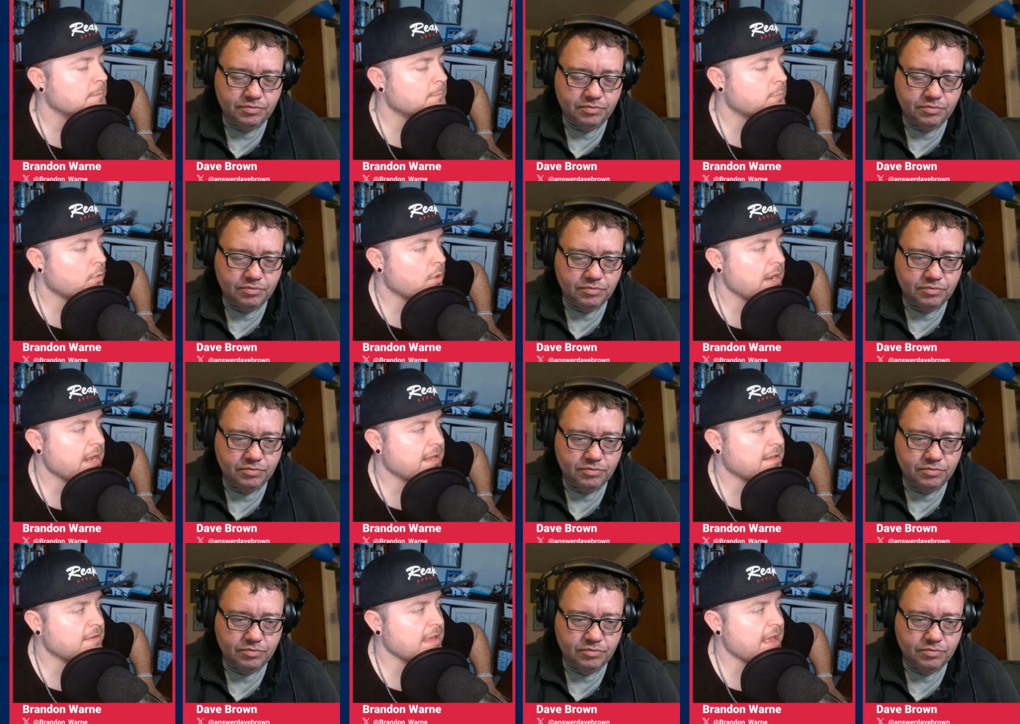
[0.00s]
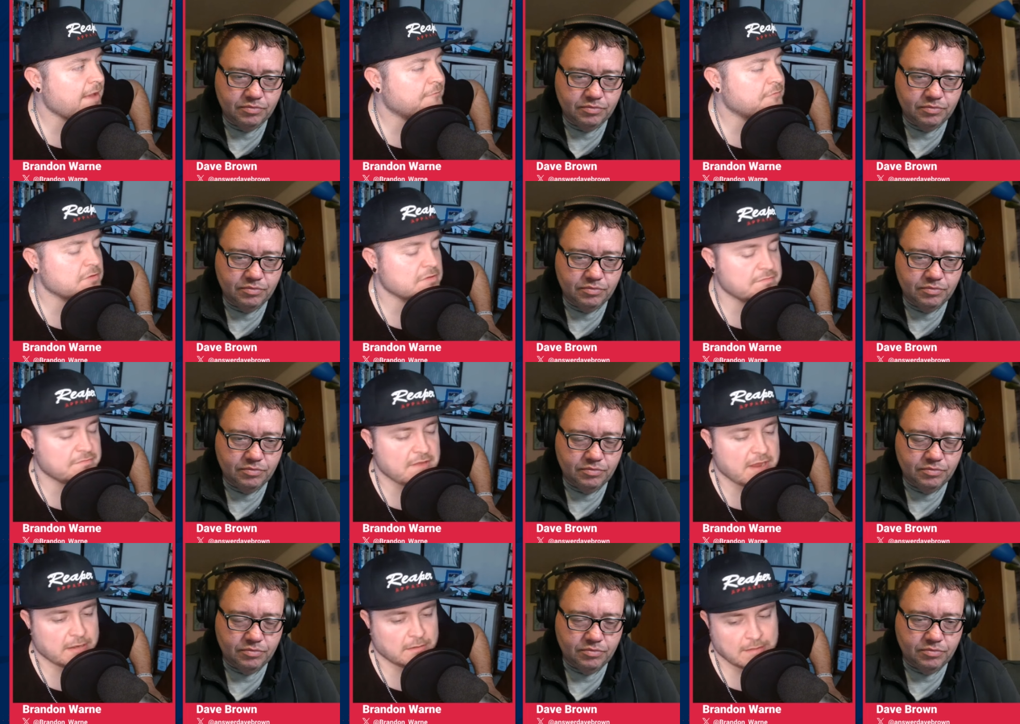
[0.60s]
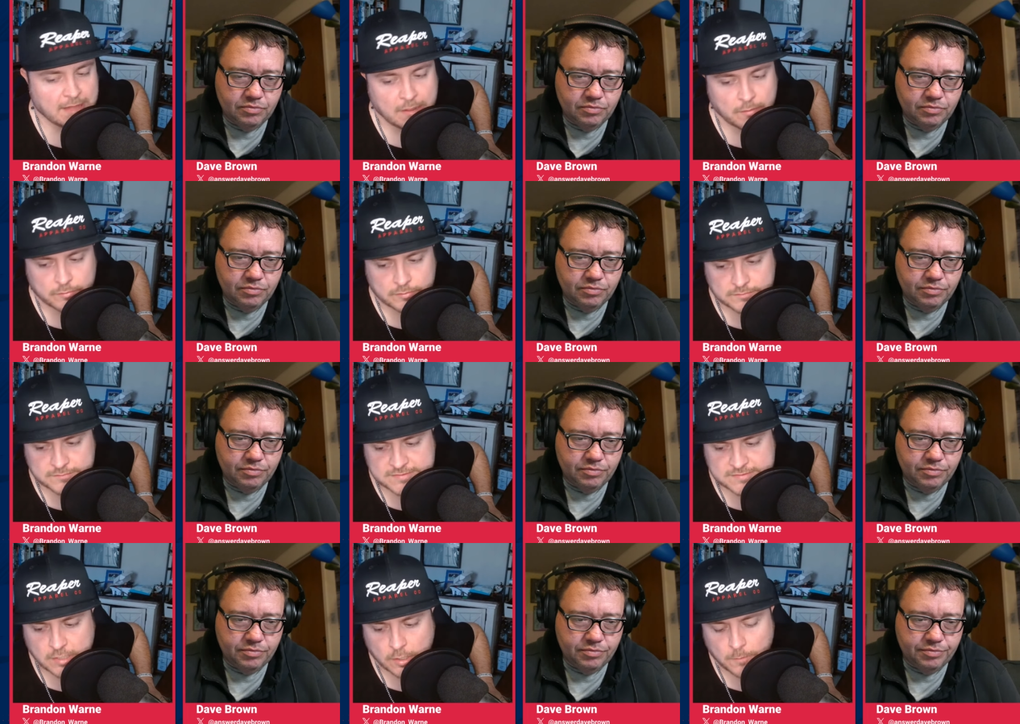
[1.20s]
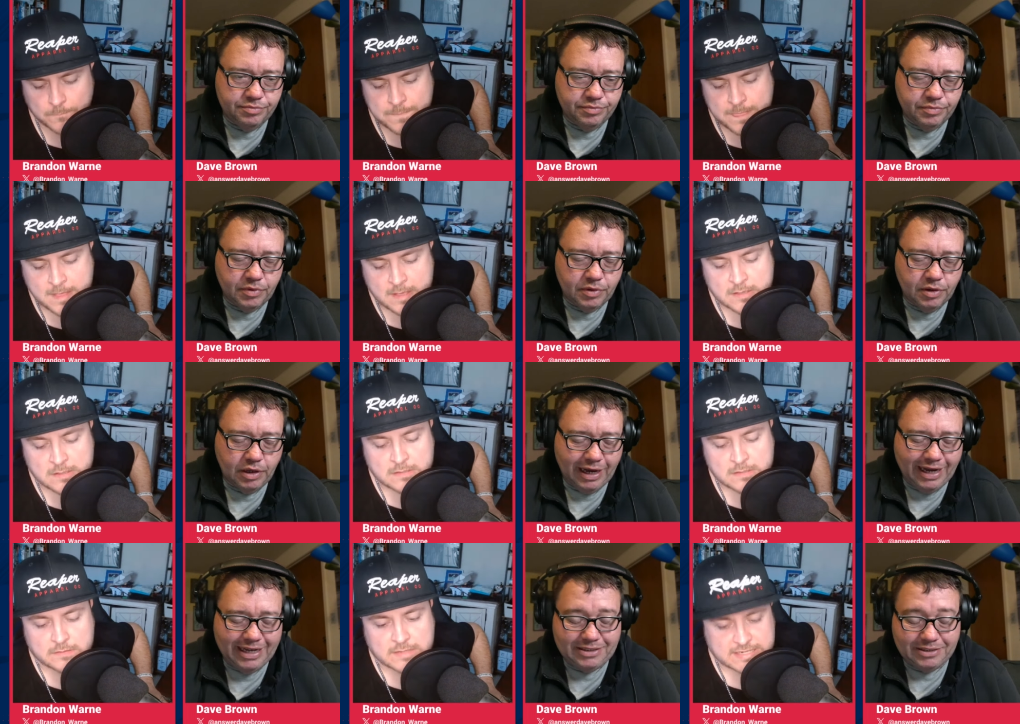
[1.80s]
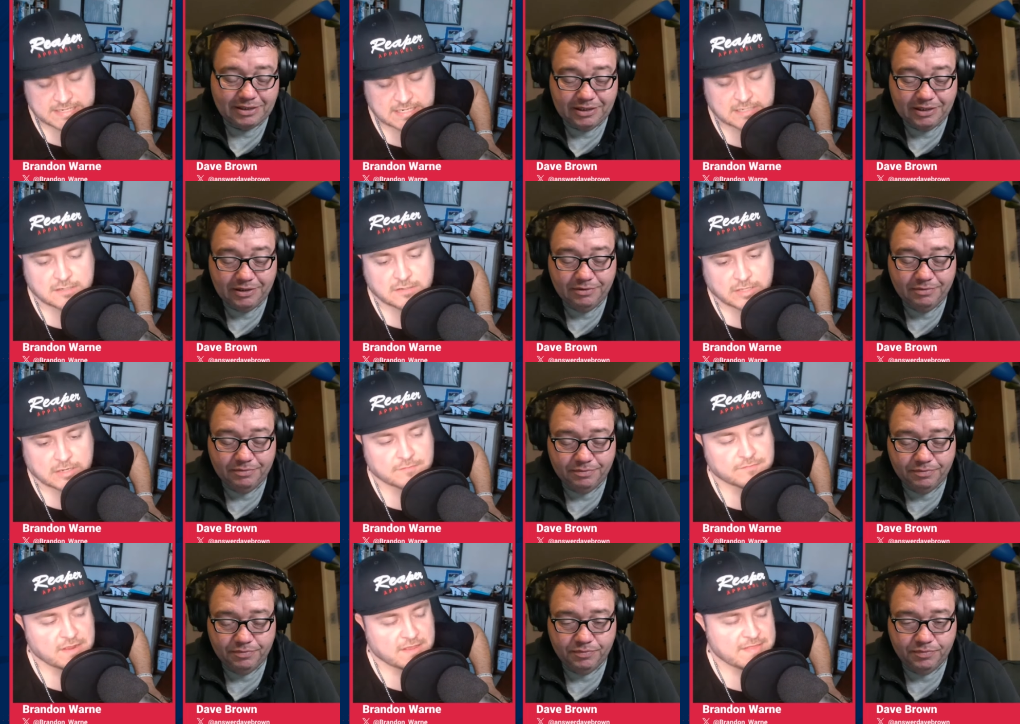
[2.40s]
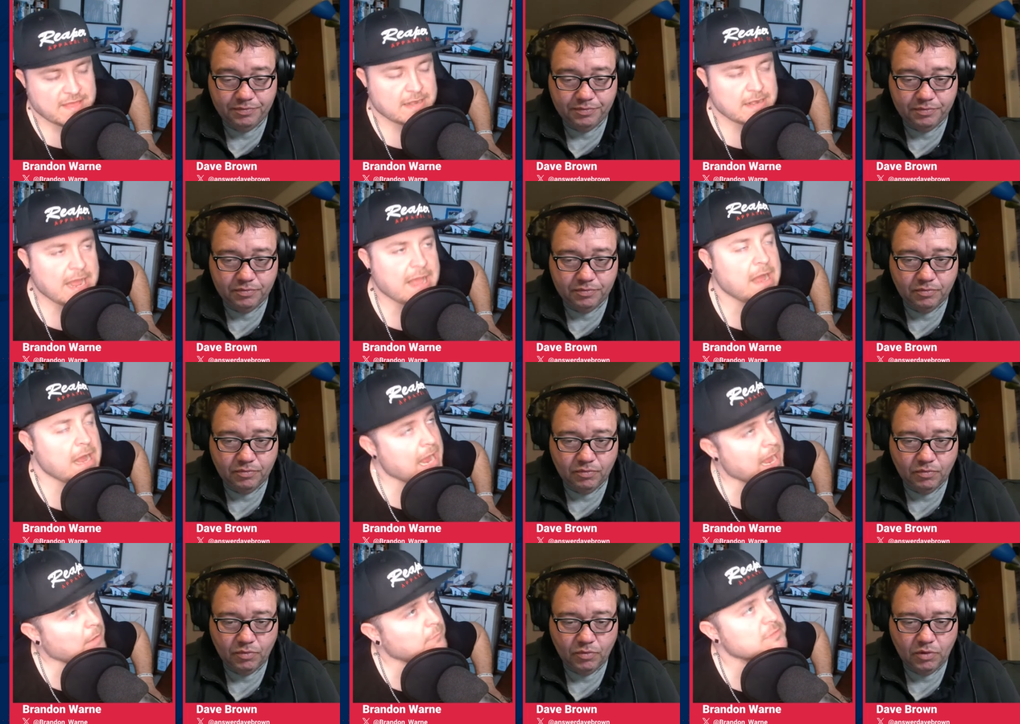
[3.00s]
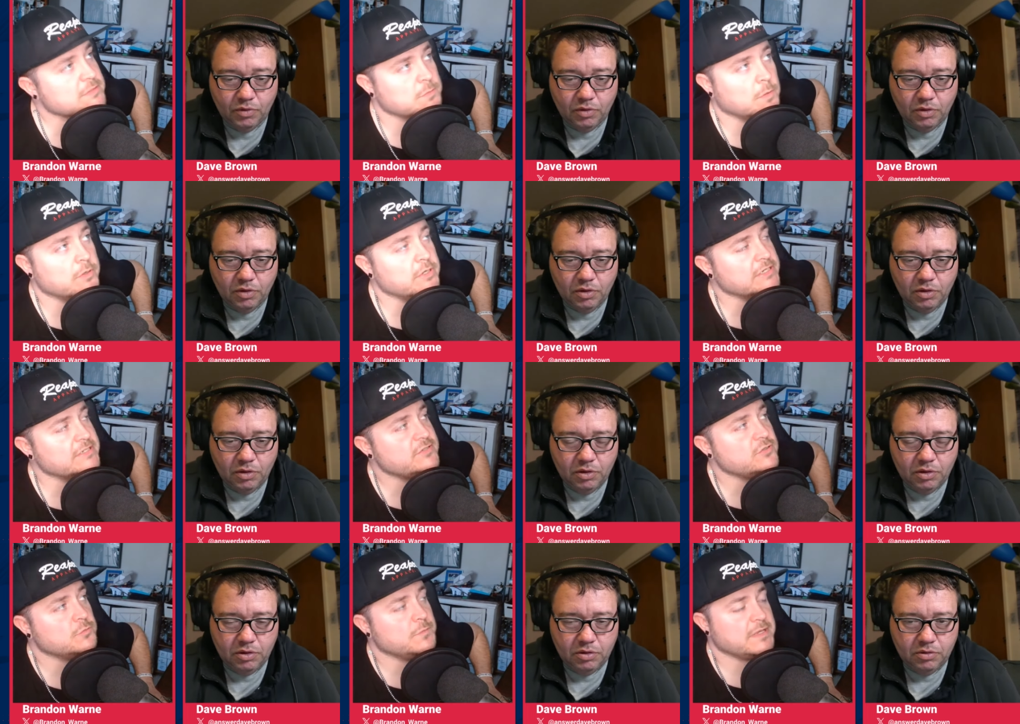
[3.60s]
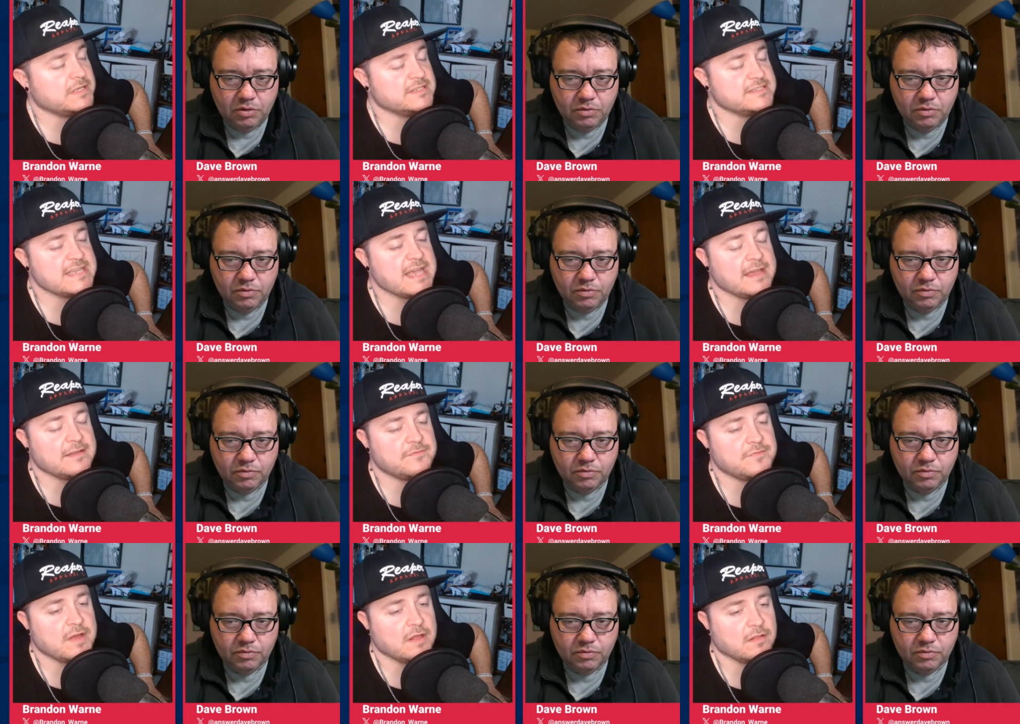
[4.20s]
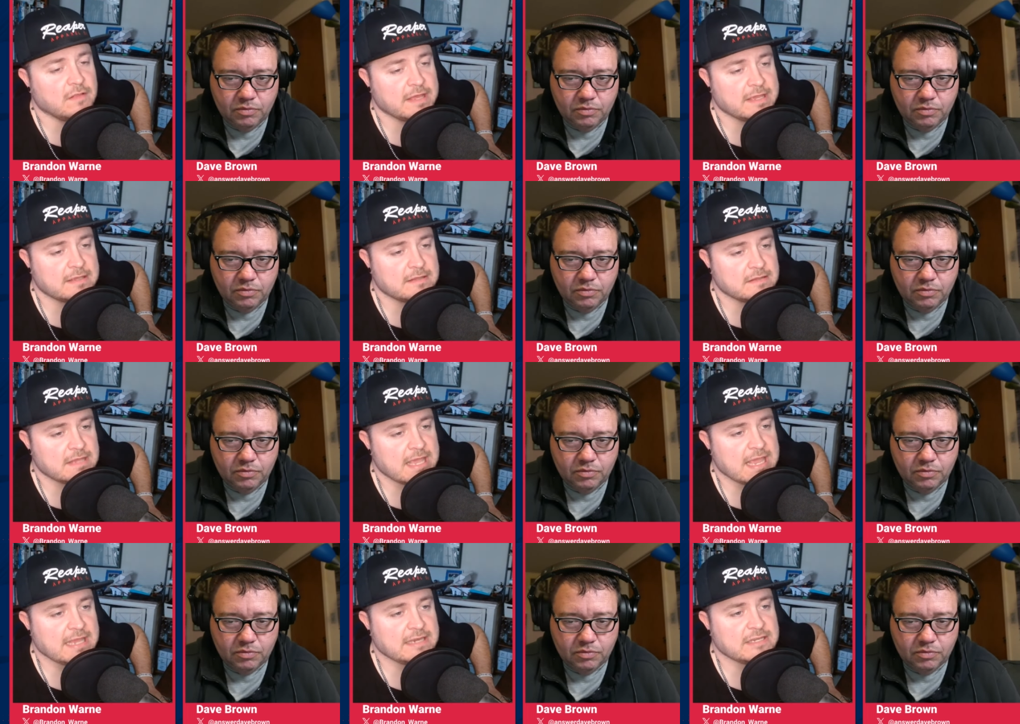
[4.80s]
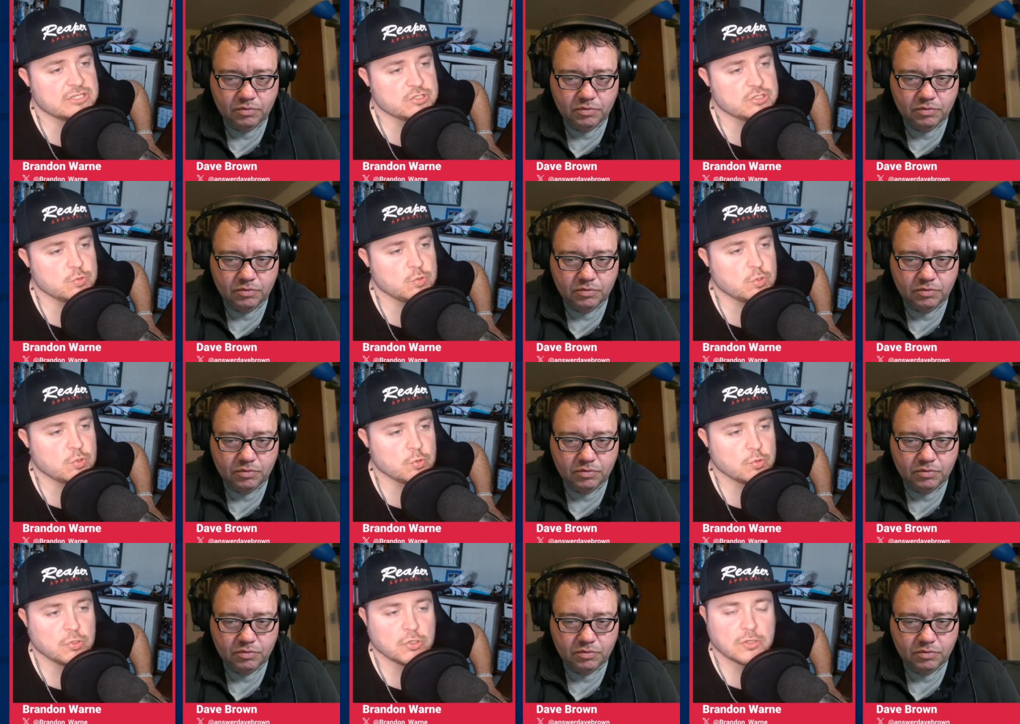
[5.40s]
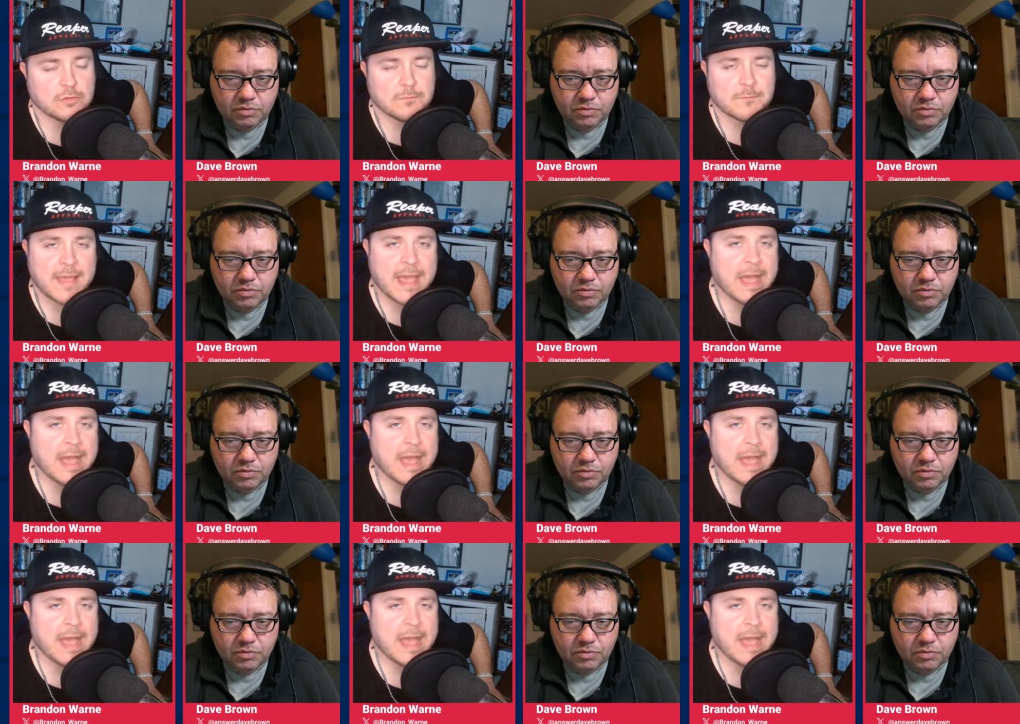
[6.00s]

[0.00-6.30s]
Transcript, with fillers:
Speaker 1: break after the final out. So they did clarify that. I, I, was wondering too, because yeah, it felt like, hey, did you Google